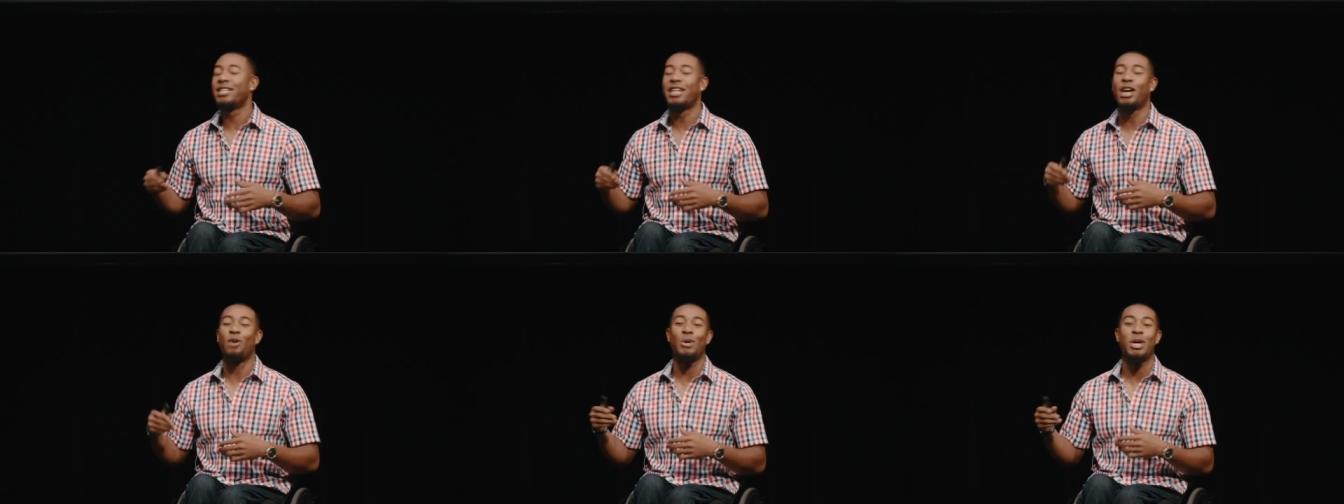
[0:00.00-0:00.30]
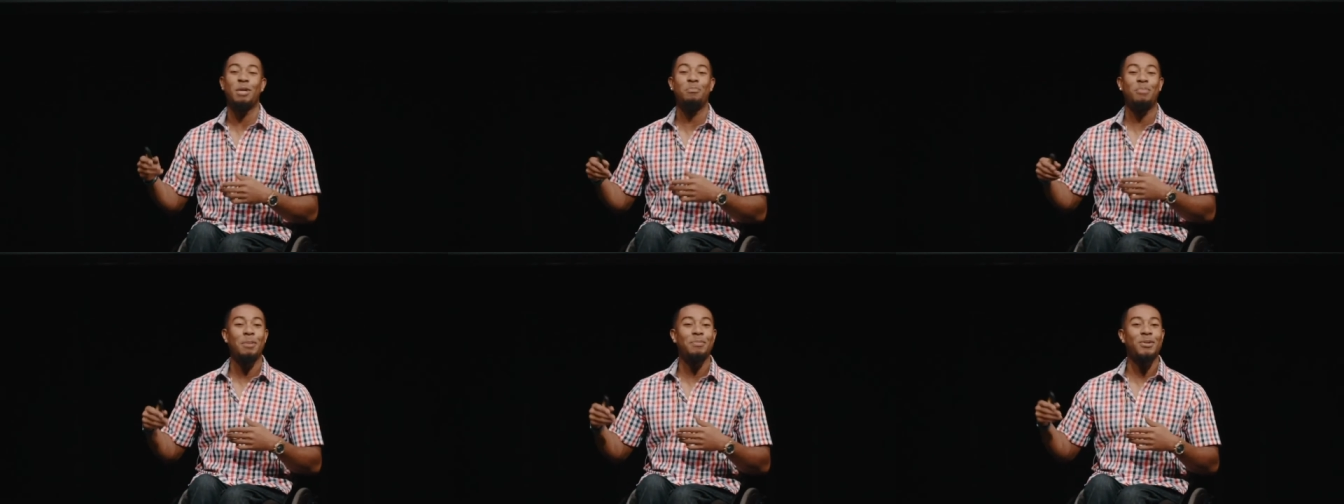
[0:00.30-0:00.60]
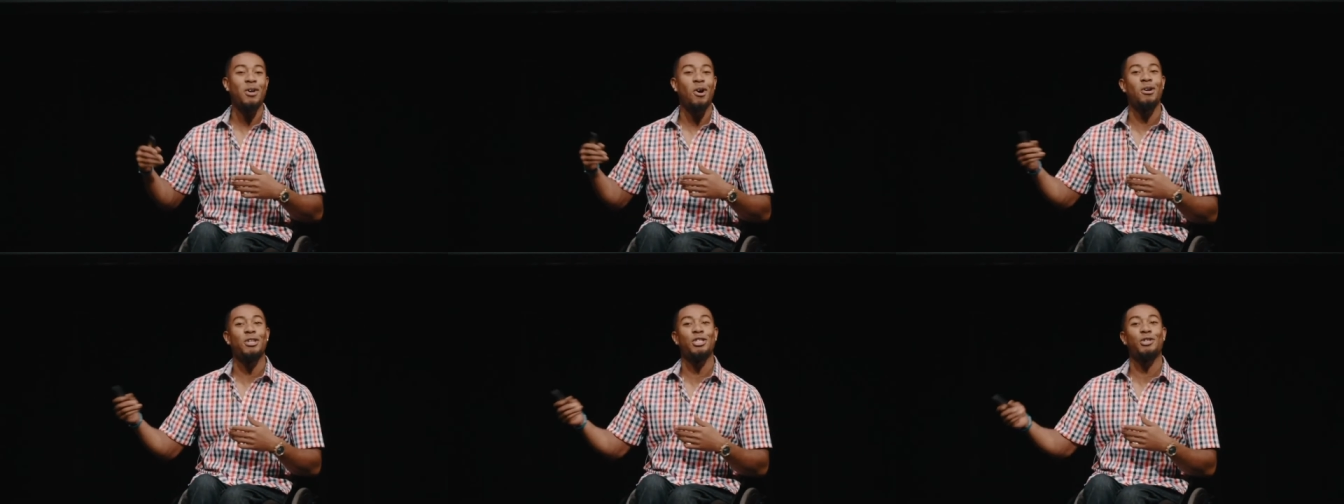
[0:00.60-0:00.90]
Now, we had
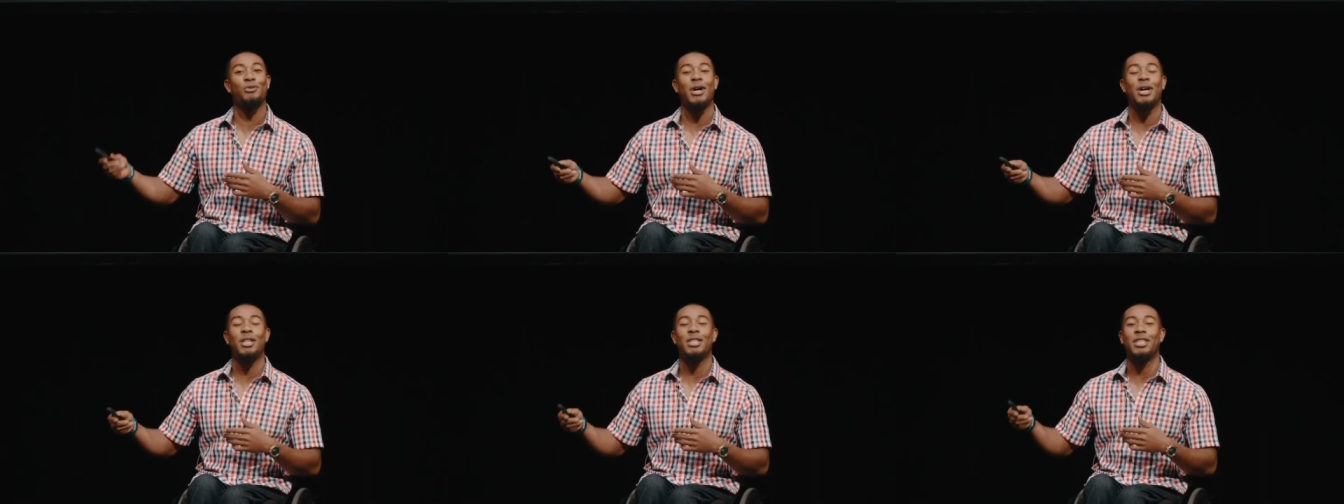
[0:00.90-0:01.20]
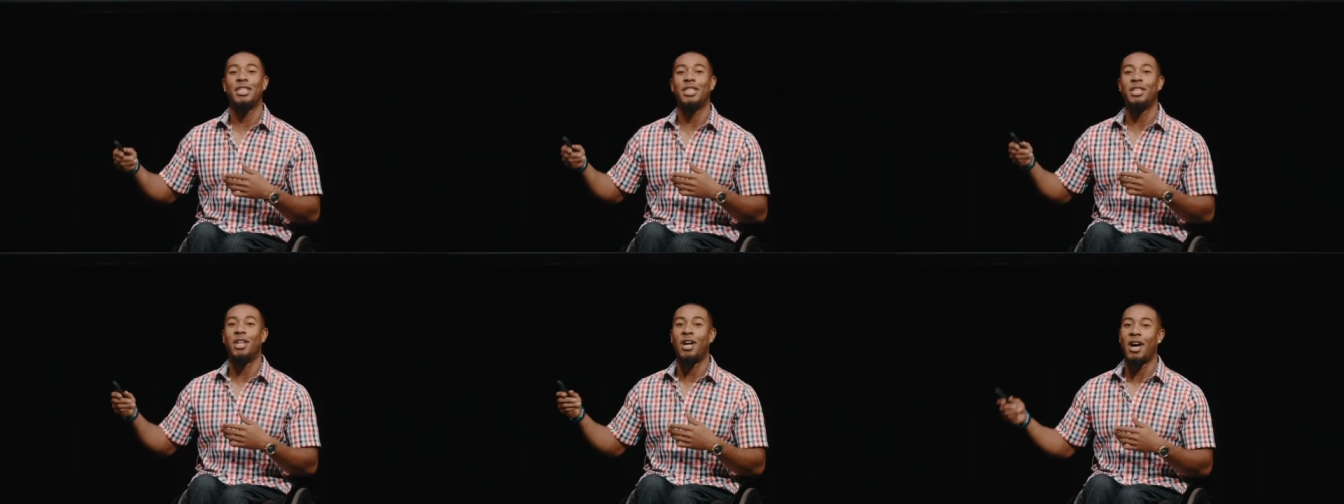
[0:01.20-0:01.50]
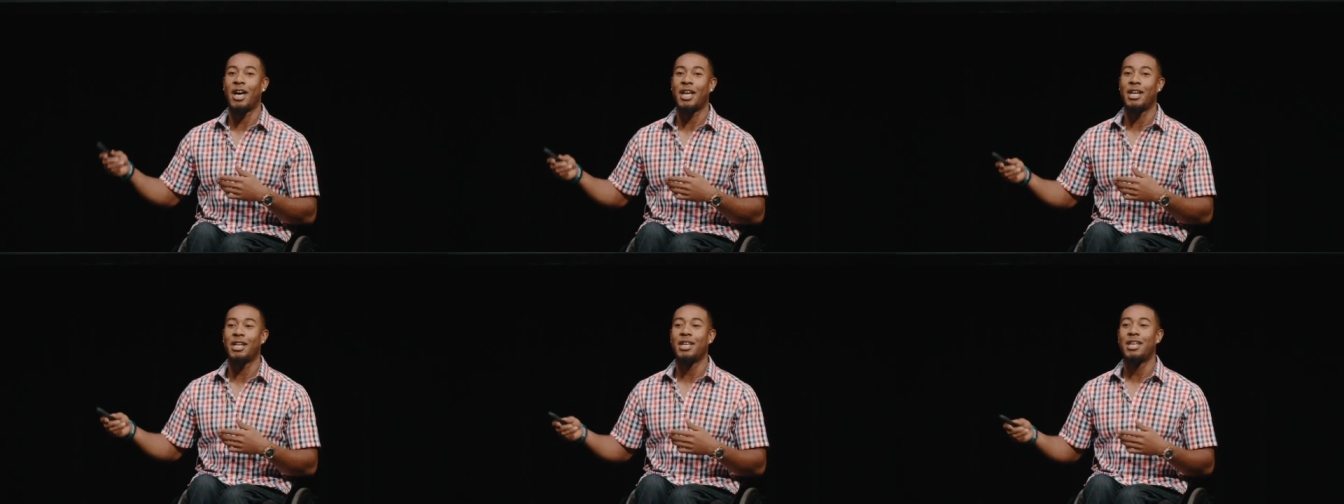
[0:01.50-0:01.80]
bumped cars around the
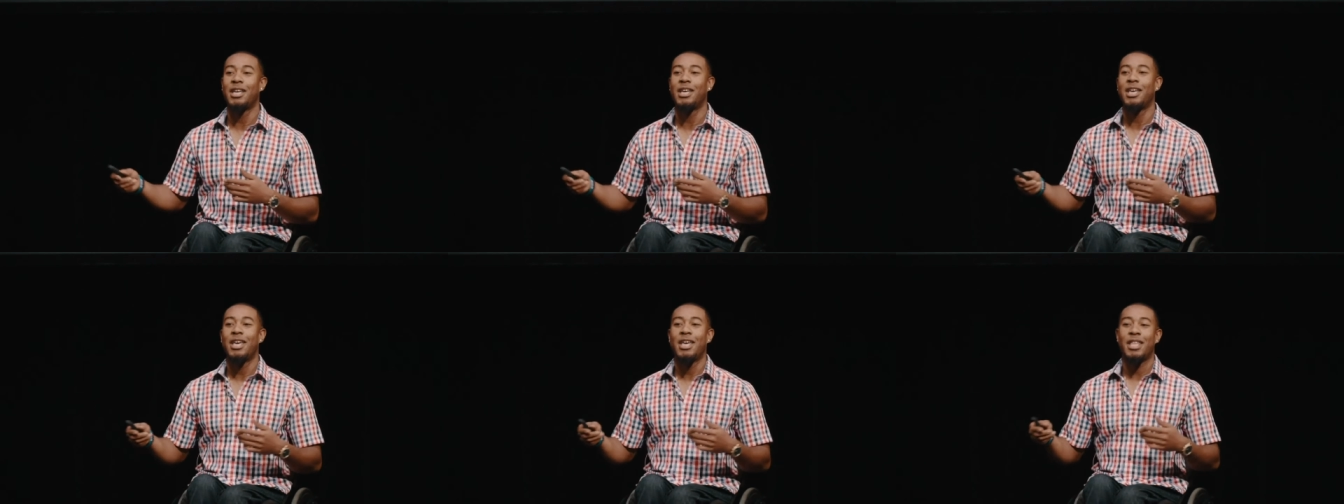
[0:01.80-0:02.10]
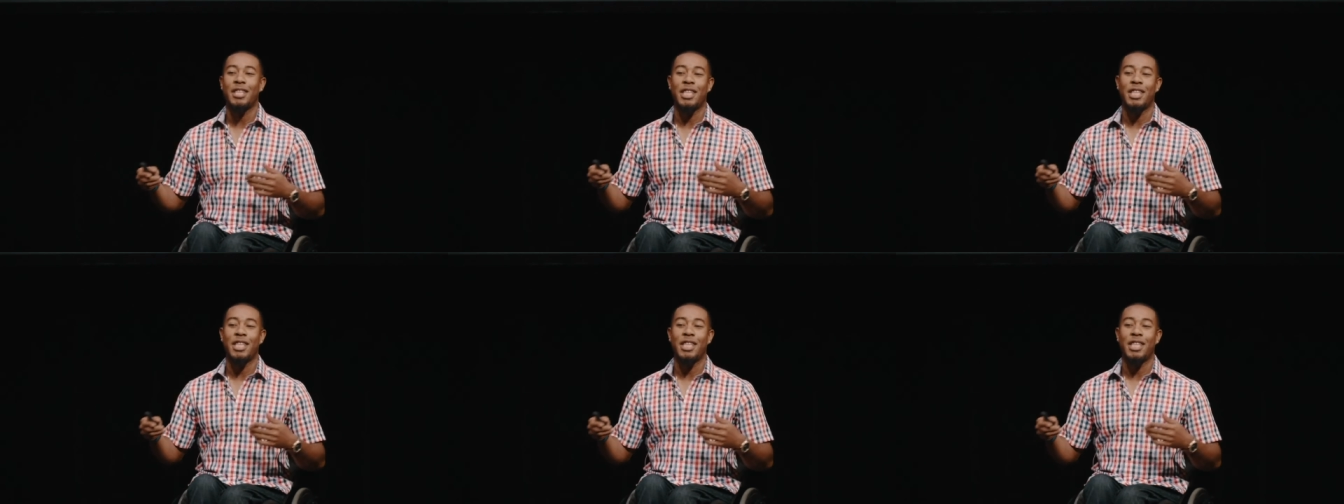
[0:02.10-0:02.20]
lot